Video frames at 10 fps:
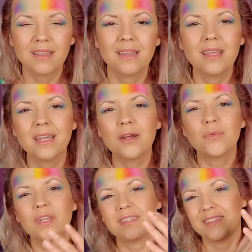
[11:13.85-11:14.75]
And here I
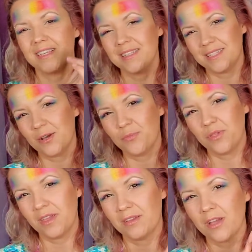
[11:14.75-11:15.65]
want to say
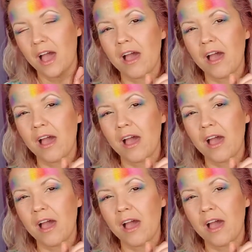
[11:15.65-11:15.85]
something.